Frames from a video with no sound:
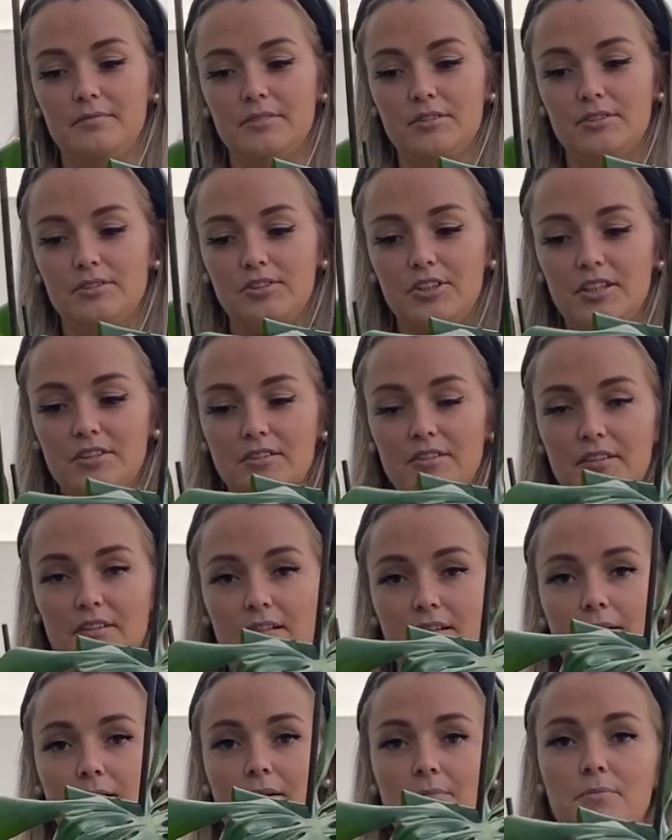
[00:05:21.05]

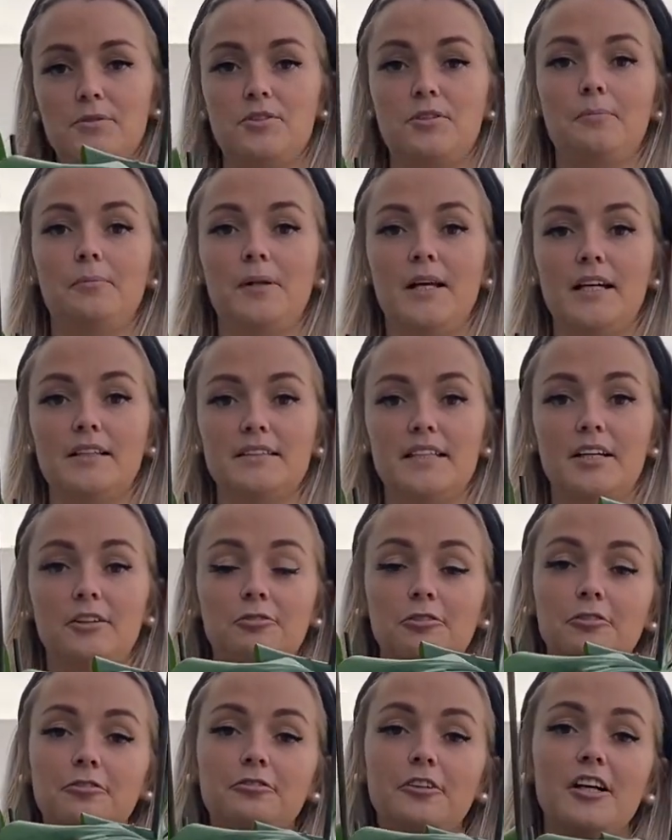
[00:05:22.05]
put your plant out
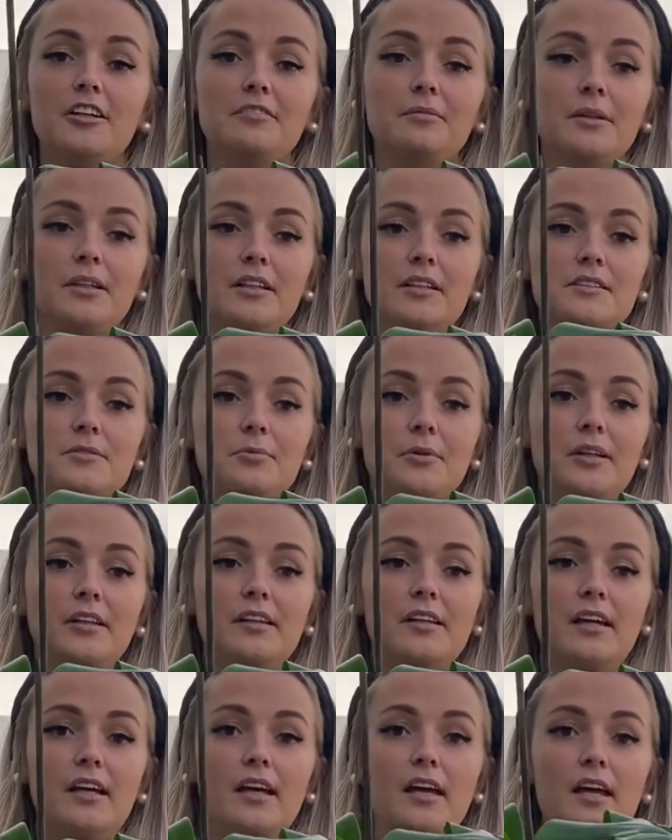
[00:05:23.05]
for 5 minutes one
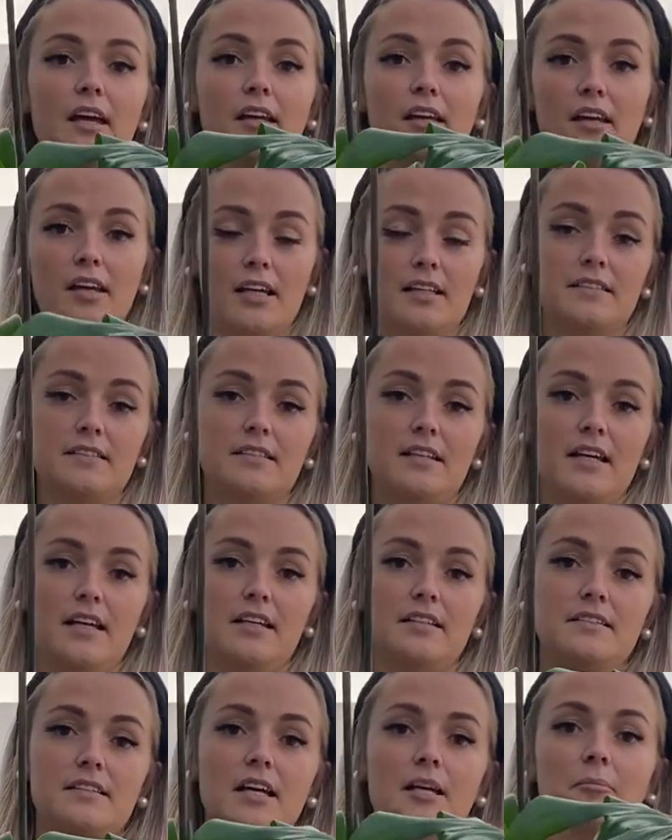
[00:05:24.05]
day, and the next day
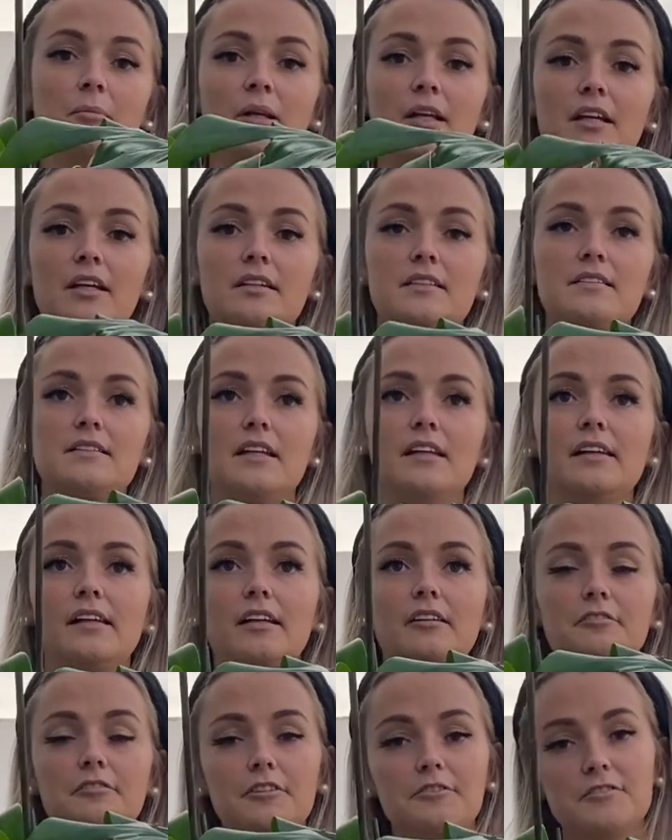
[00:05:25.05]
10 minutes, and
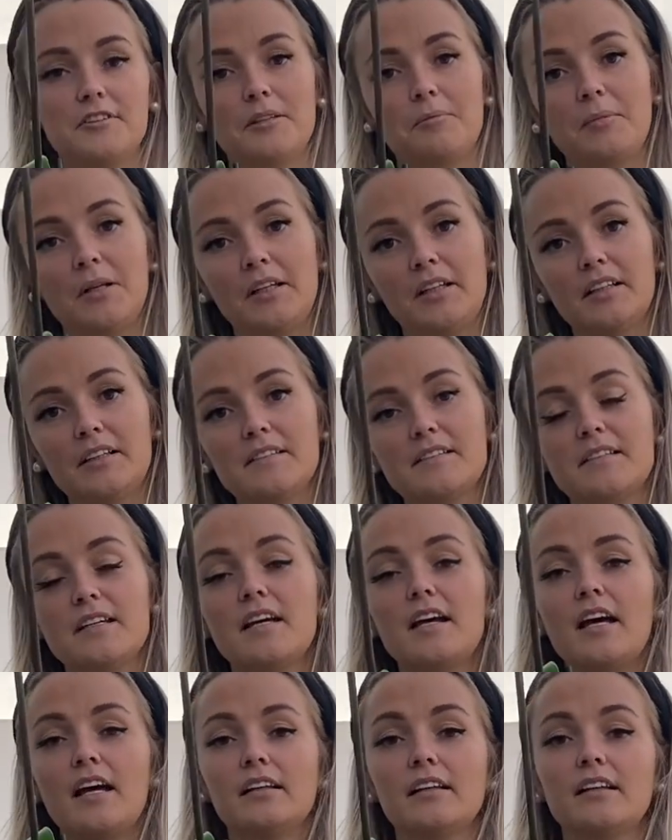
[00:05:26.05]
then 15 minutes,
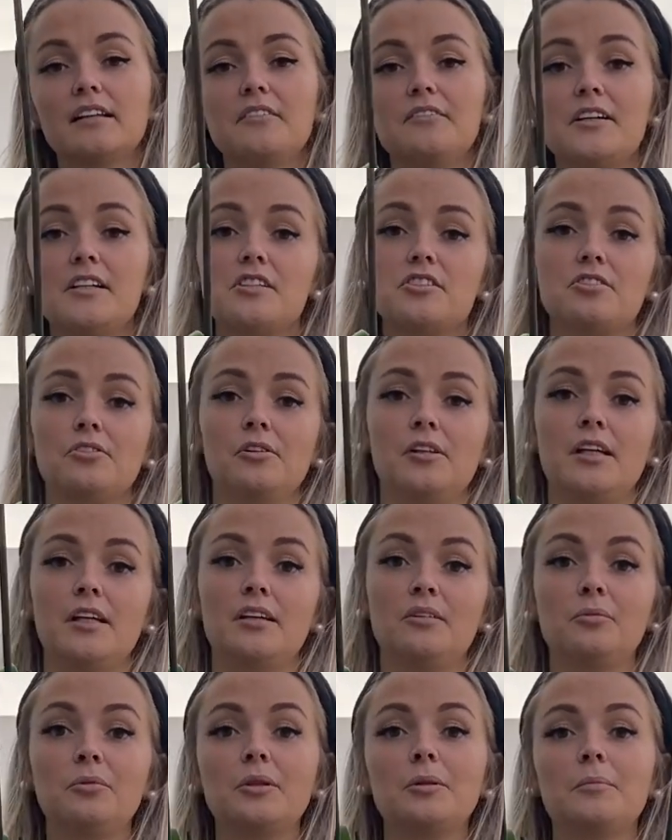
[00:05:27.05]
and then eventually
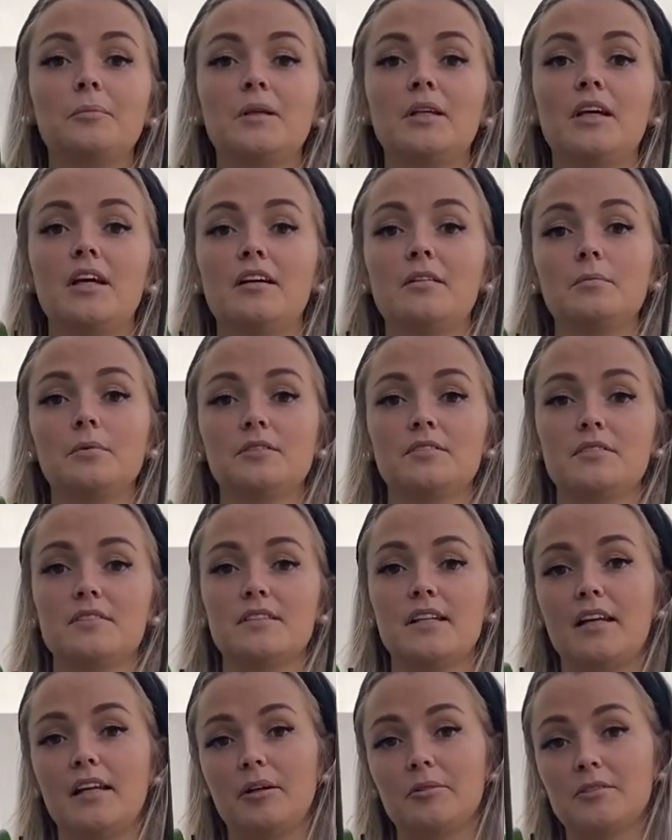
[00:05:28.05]
it will be able to
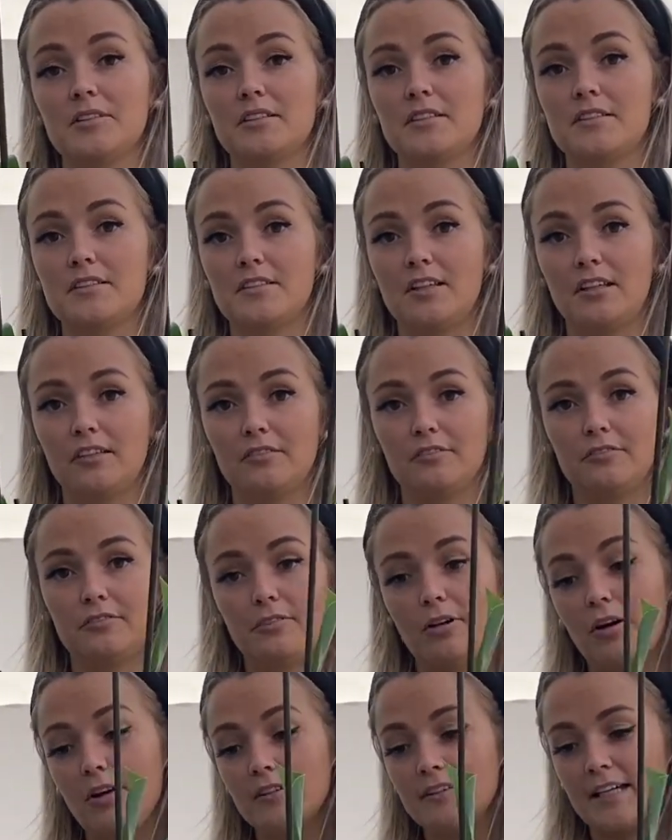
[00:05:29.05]
stand out in the sun
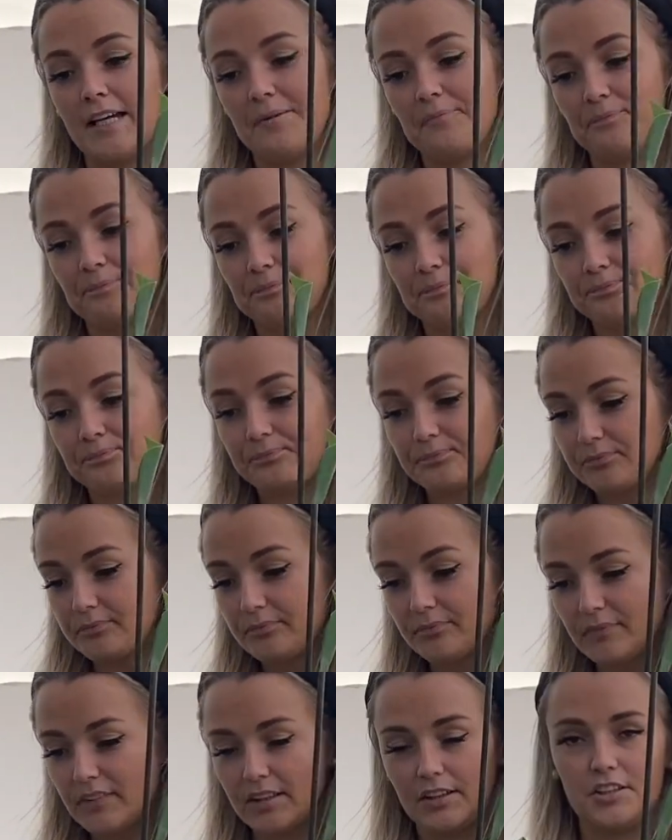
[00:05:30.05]
all day.
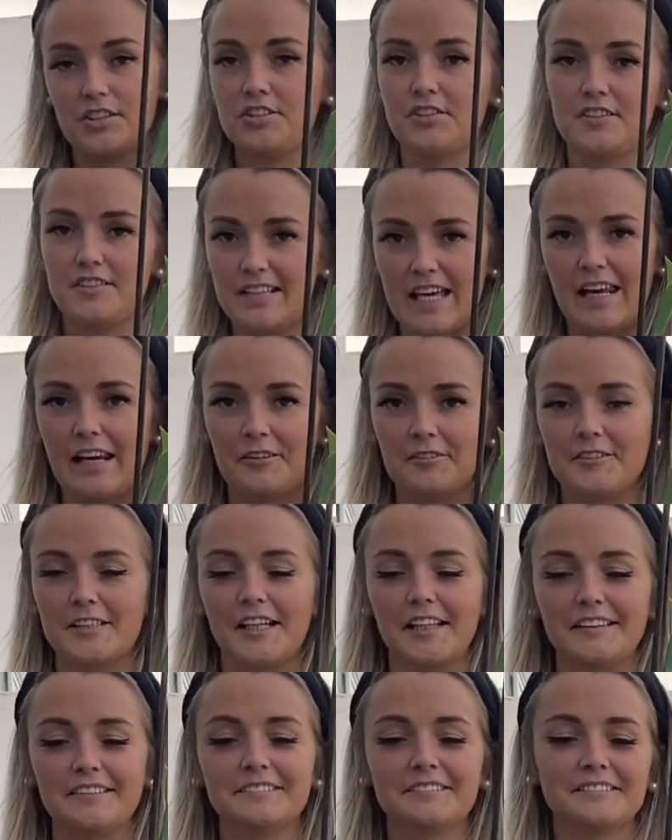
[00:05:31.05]
You can just stand
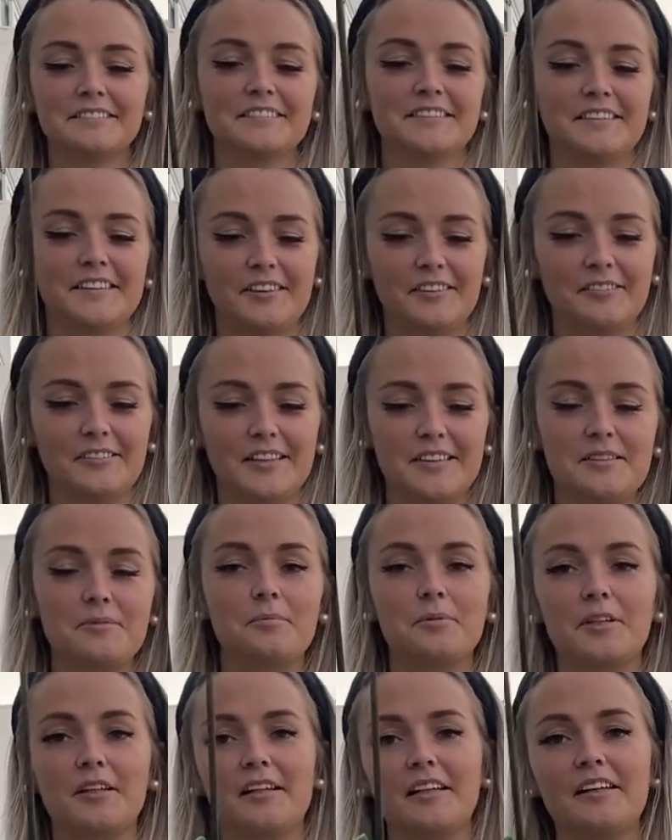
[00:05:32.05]
outside. You don't need to
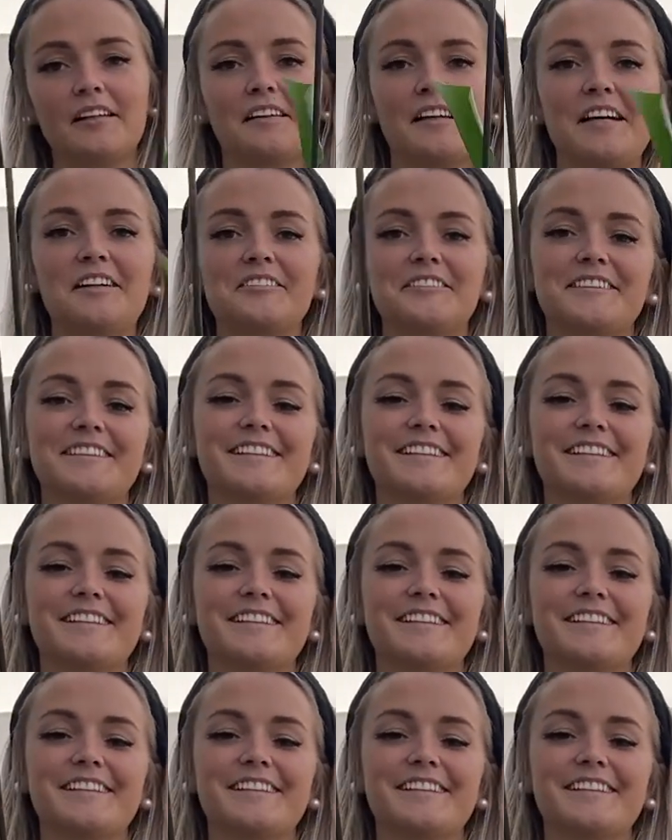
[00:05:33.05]
put it in and out.